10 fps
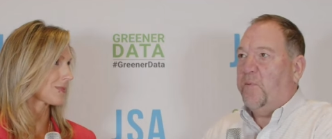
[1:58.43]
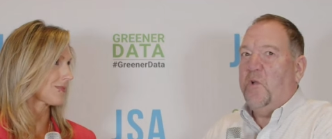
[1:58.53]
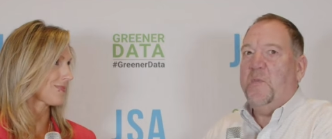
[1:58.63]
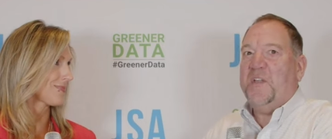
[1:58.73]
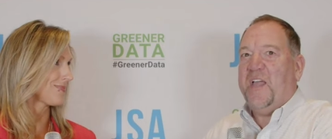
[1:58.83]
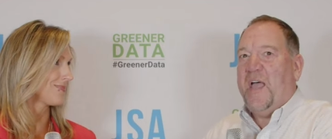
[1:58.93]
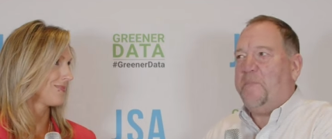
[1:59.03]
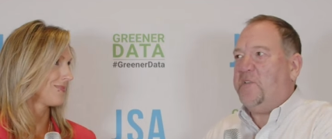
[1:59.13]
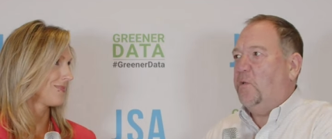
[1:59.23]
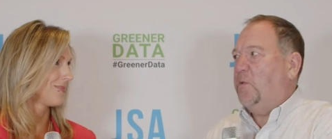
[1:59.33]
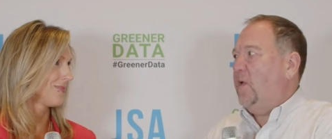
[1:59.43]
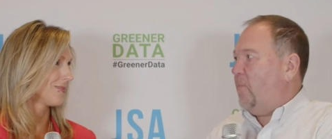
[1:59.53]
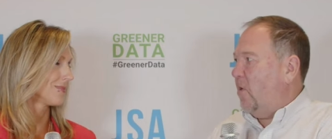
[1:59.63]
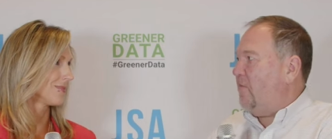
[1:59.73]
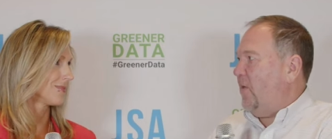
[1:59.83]
Speaker 1: bloom is
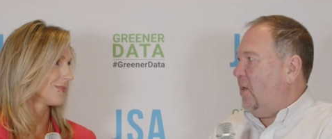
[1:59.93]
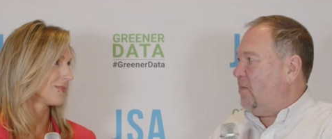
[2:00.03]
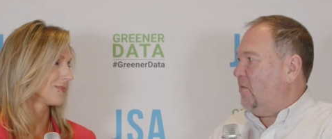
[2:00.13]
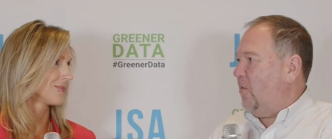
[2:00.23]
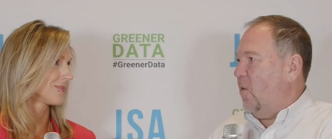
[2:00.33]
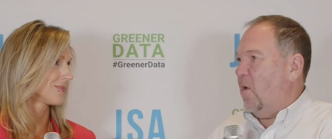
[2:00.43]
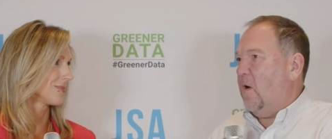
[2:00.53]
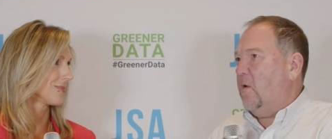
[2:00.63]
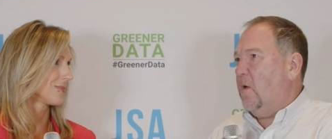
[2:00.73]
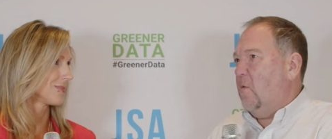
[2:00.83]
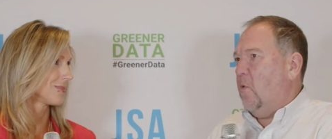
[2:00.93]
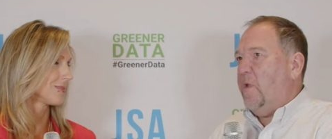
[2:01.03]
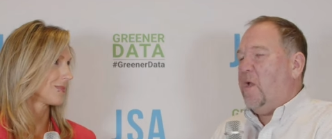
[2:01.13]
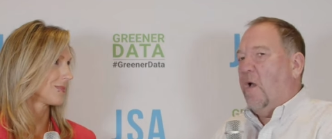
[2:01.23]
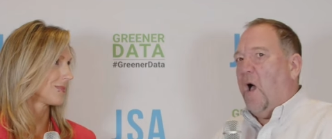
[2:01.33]
absolutely perfect for what we call